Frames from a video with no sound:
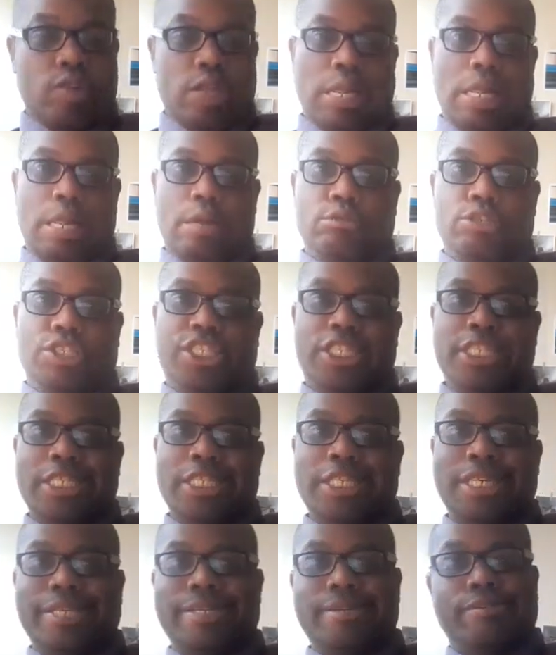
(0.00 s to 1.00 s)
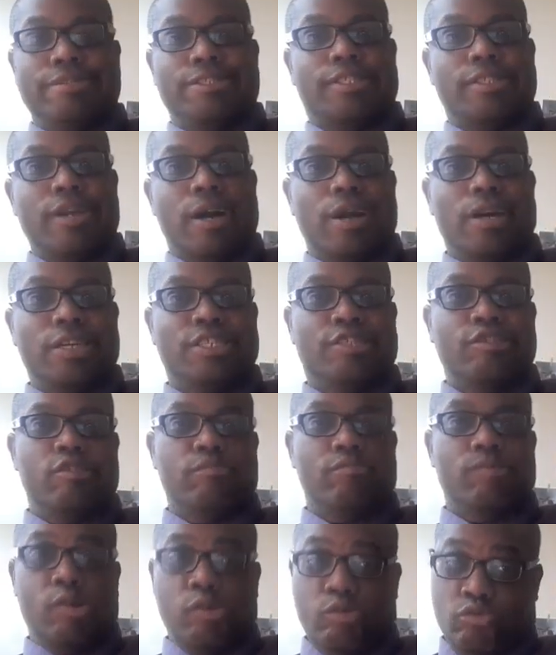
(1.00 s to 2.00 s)
No sun, no stars, no
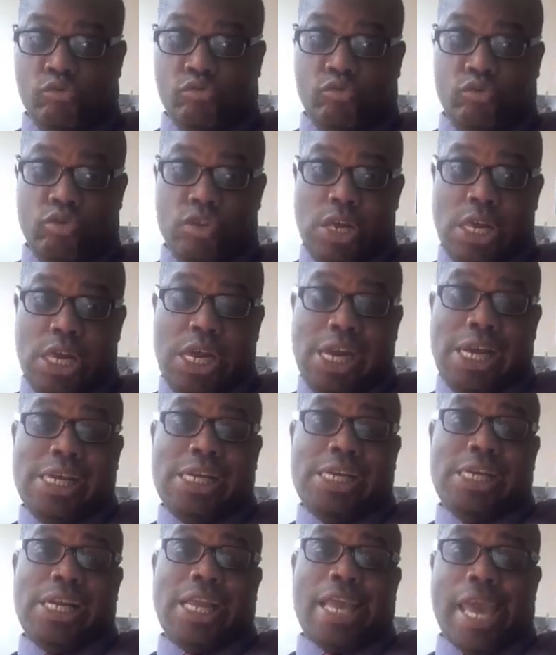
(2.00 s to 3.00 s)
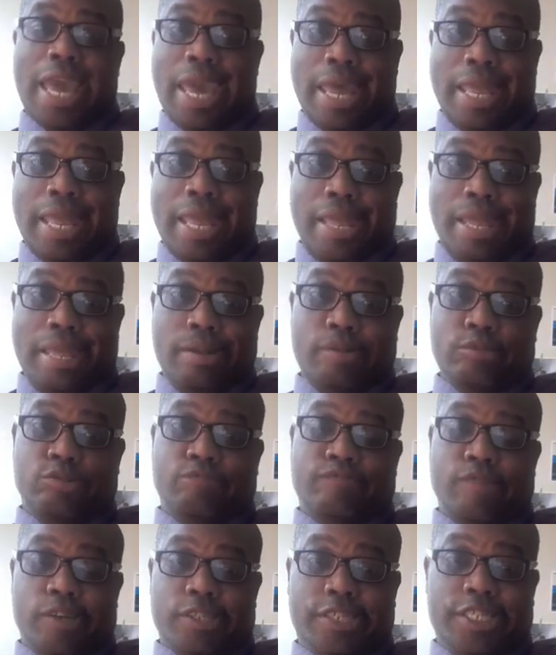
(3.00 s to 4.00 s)
moon in, in those
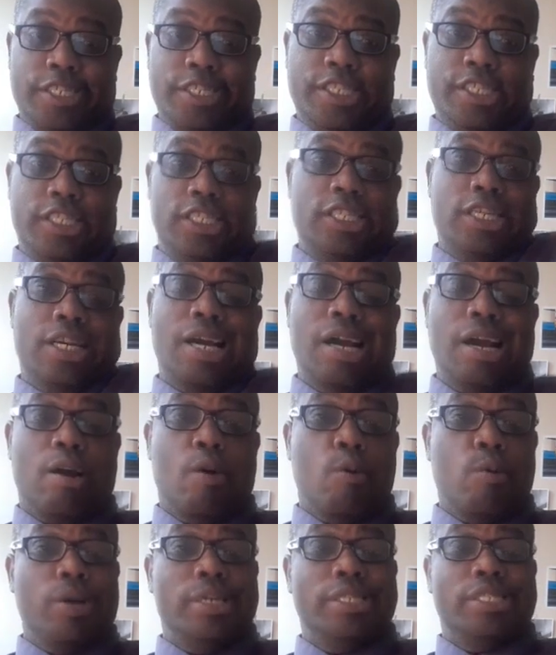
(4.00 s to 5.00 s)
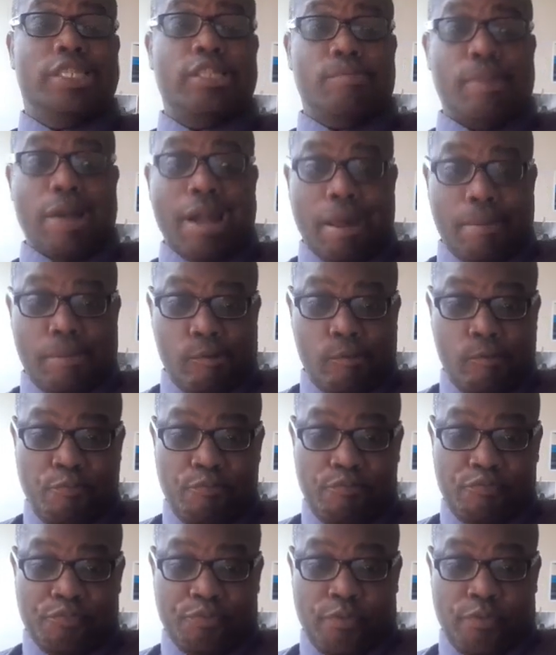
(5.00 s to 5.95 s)
verses, according to the Bible.